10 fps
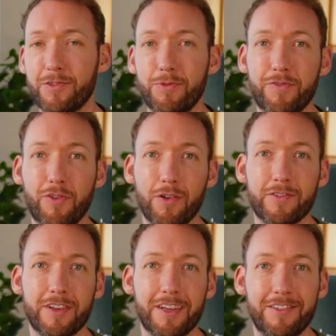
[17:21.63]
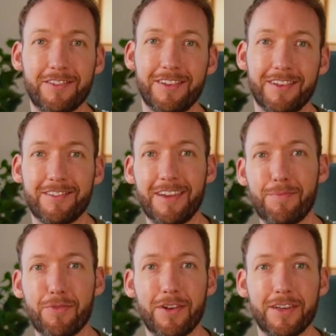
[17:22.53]
So we've got to consider
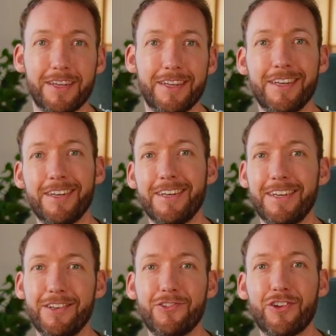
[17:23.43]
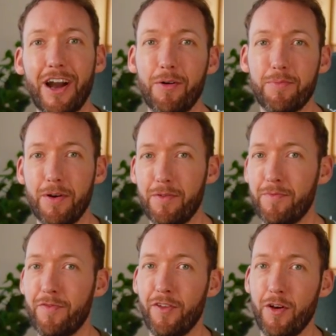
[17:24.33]
separately each
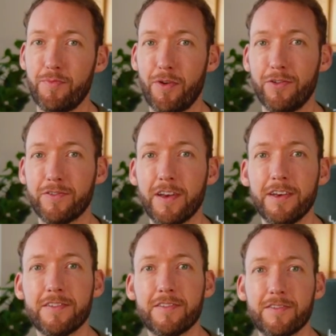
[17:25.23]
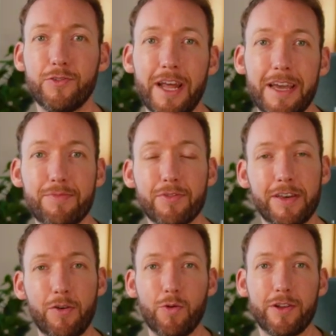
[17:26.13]
output flow process to enable
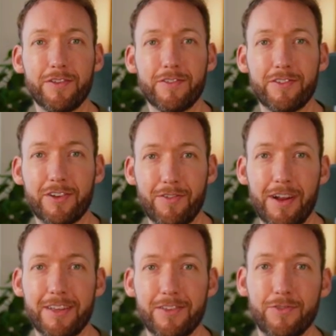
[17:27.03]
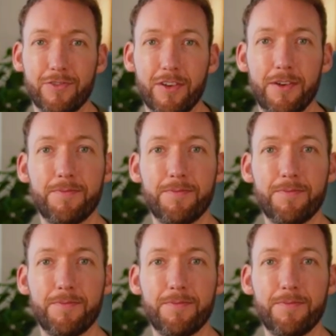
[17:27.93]
the audience to correctly use it.